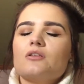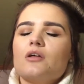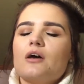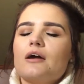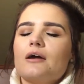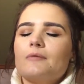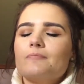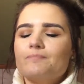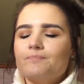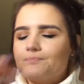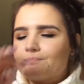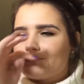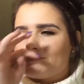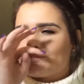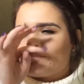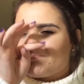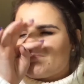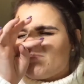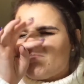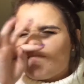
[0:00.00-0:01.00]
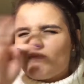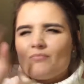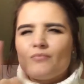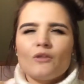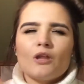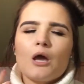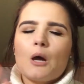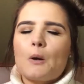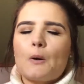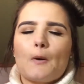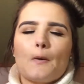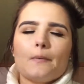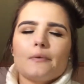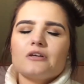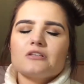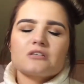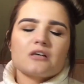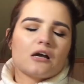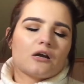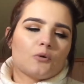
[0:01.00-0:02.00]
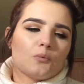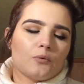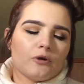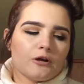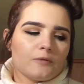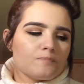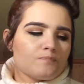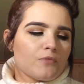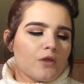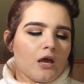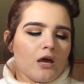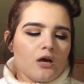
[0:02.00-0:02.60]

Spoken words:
Like, I don't know, it's kind of weird.